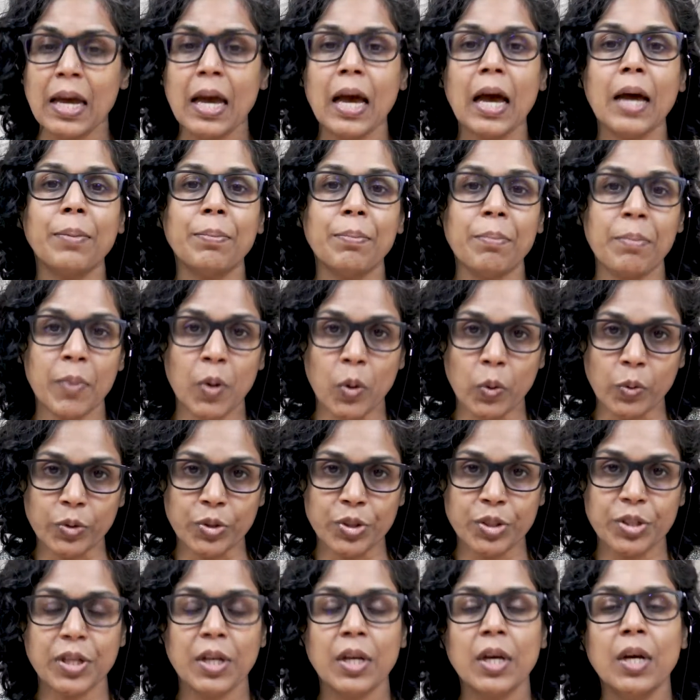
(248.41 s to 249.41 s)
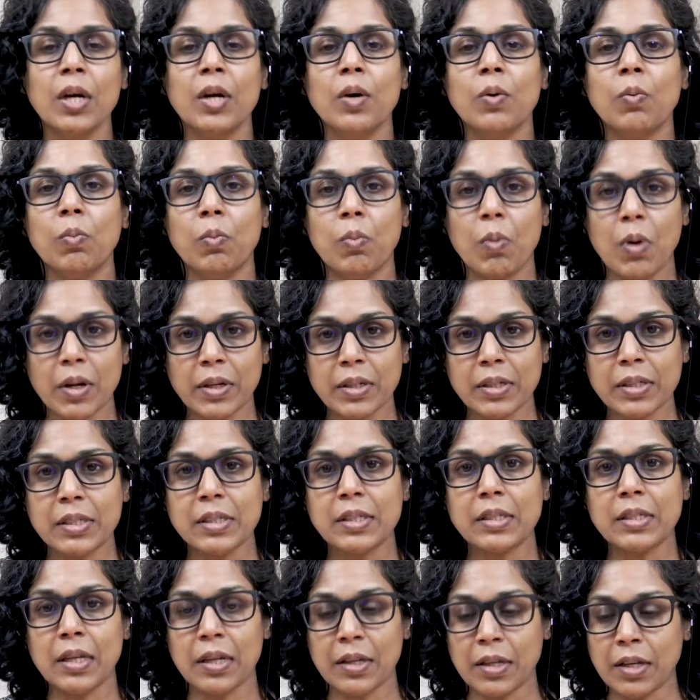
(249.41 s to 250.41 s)
At most,
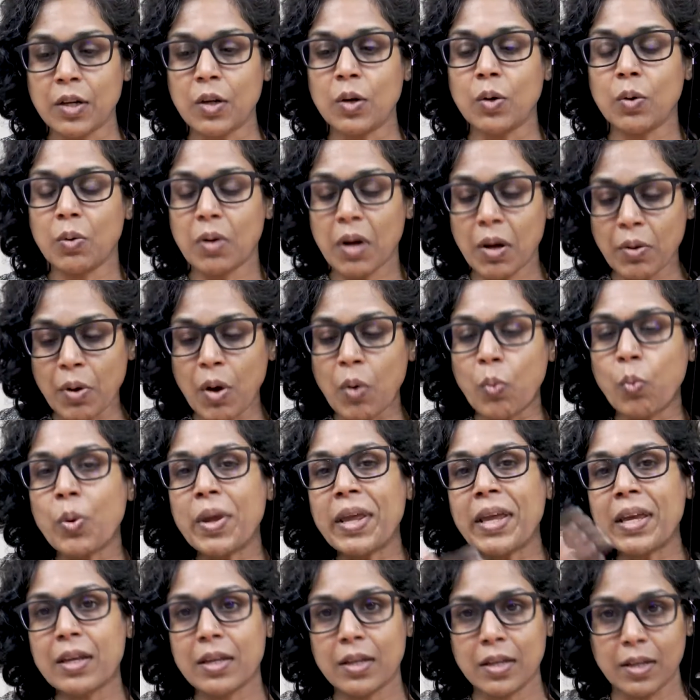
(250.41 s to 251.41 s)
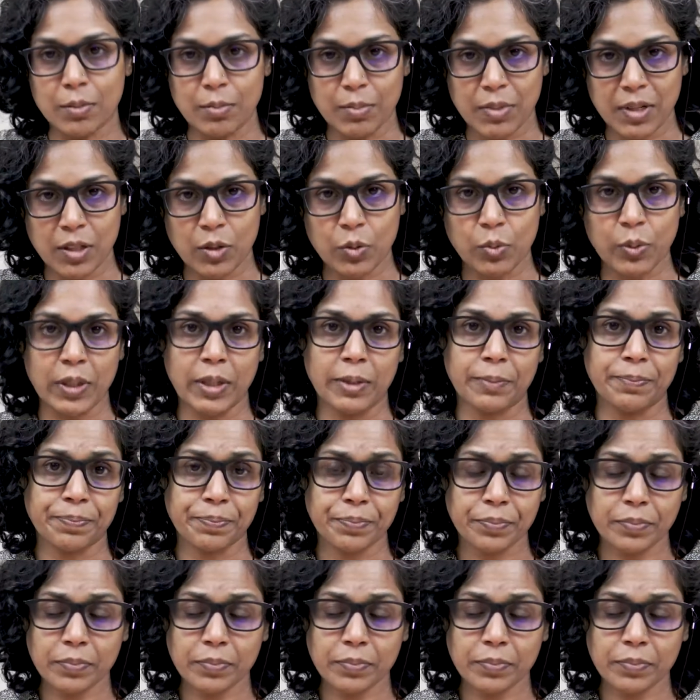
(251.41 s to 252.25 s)
once, a week in between.